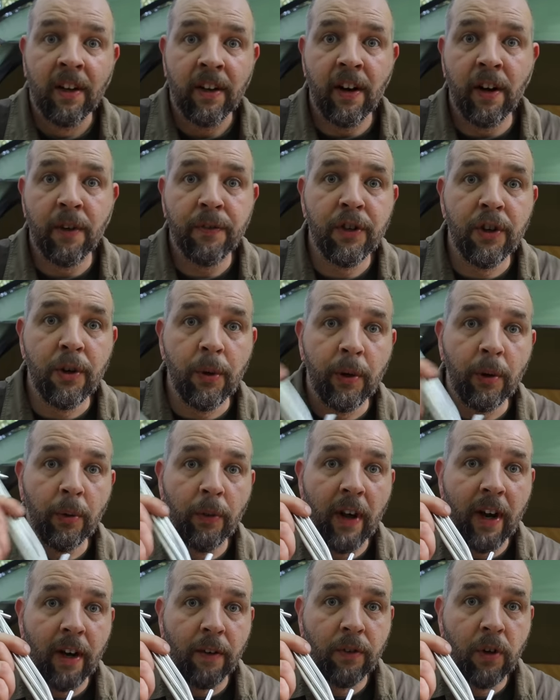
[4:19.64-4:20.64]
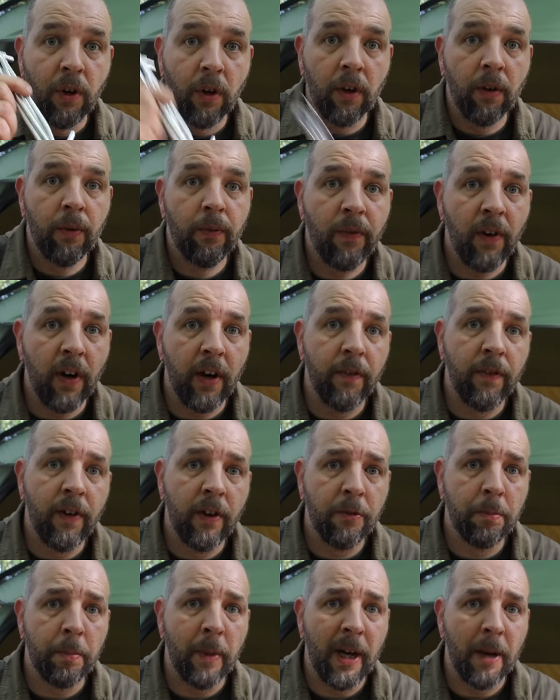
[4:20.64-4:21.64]
Now after doing all that I've got five
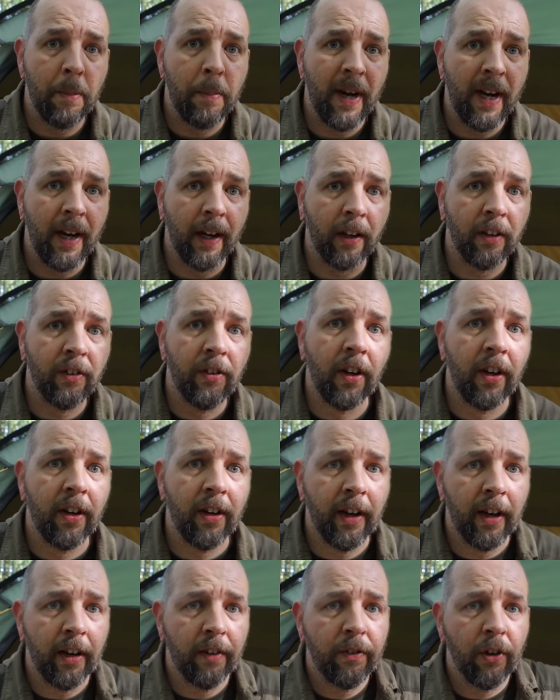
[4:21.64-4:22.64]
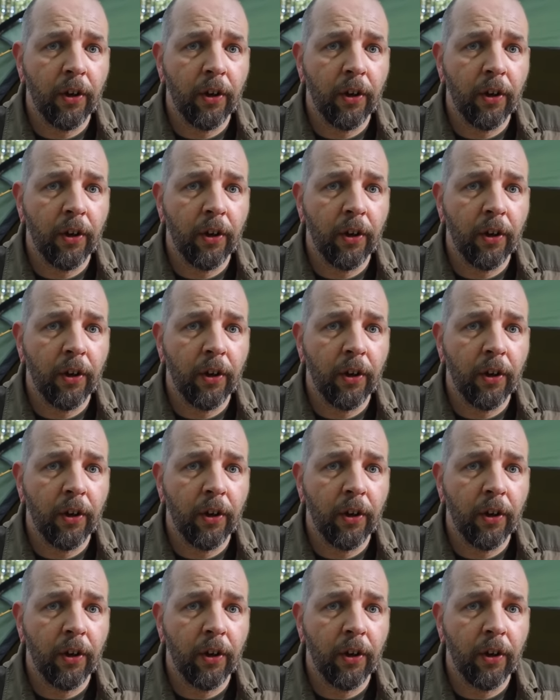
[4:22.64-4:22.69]
spare pegs. Now you've